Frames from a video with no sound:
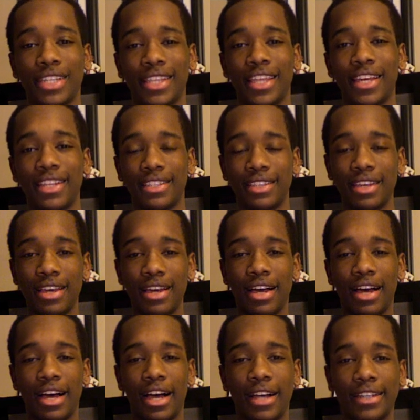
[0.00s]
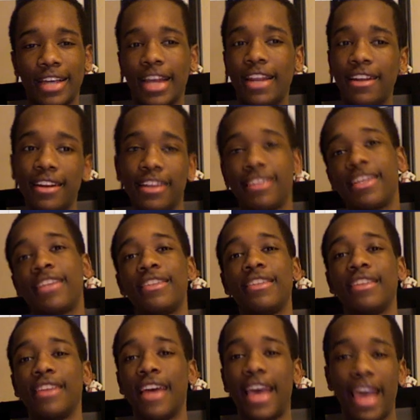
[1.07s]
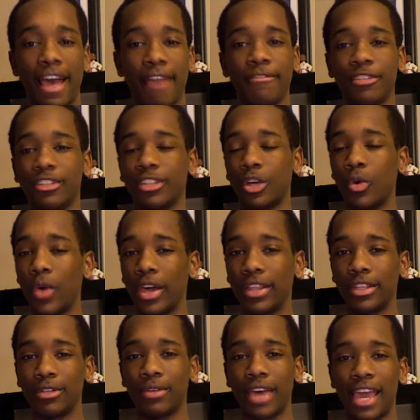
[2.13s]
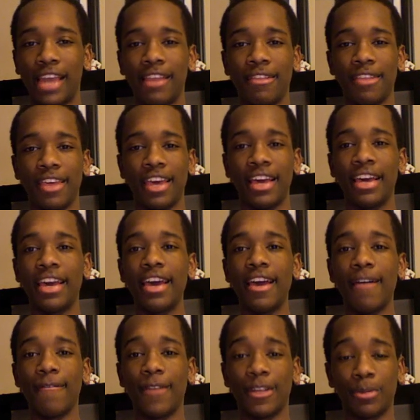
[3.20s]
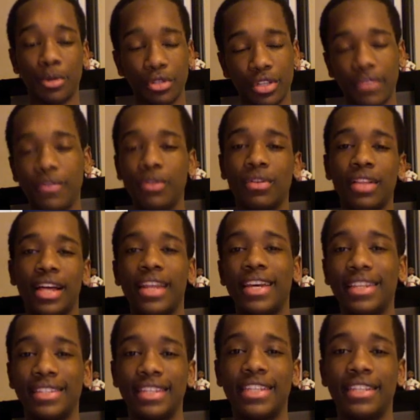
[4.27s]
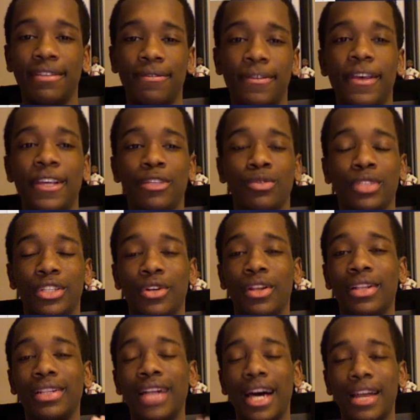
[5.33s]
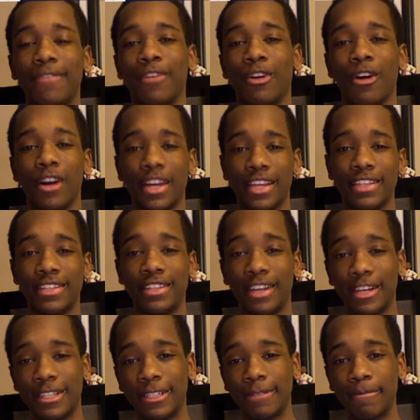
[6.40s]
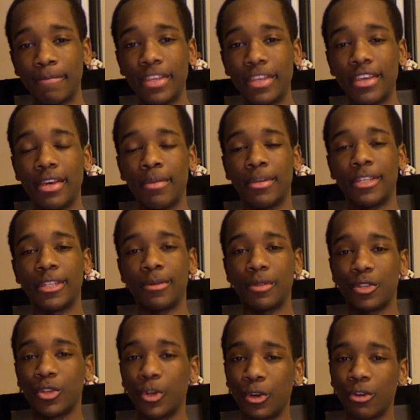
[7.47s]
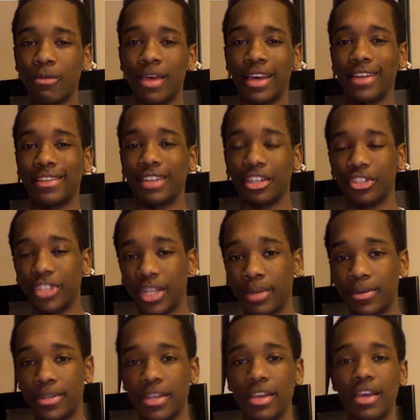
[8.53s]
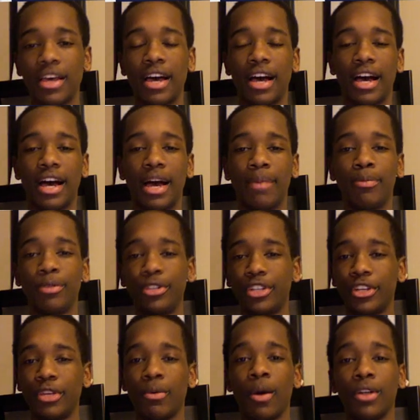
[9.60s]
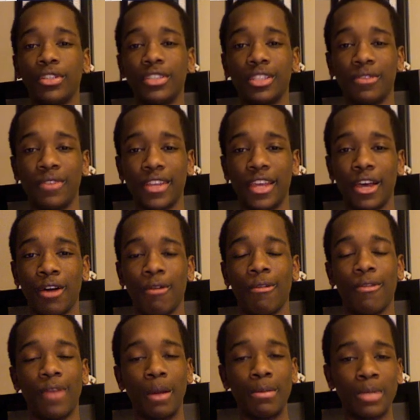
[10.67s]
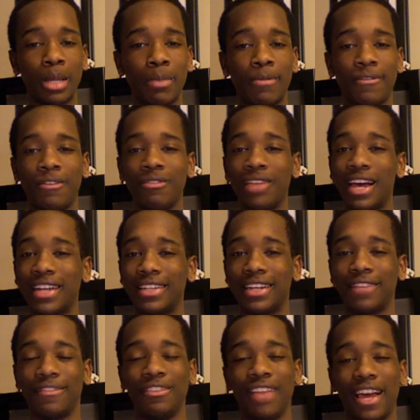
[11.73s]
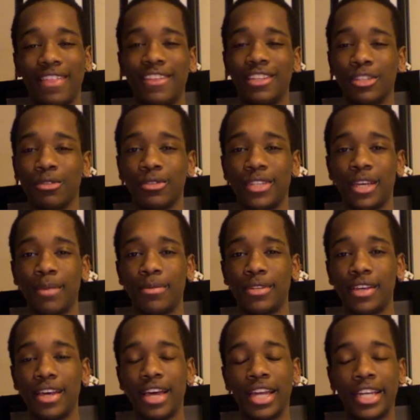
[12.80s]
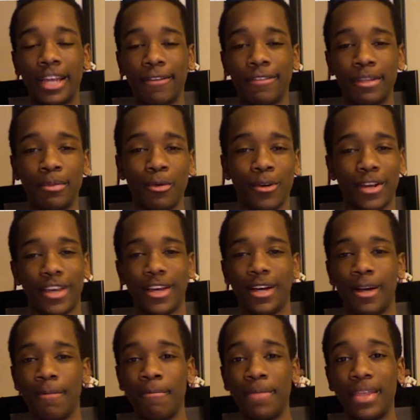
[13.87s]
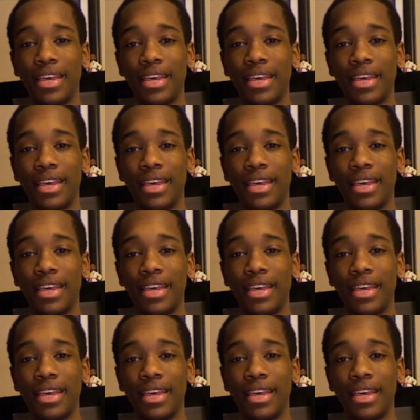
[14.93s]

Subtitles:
I think it's kind of a necessity to have, just a quick little handy thing, especially if you do a lot of intensive things, which I know a lot of our audience does. But this has been Scooter at Macintosh Tips. I appreciate you watching this video. Thumbs up if you liked it, if you like these little tips. Definitely more to come.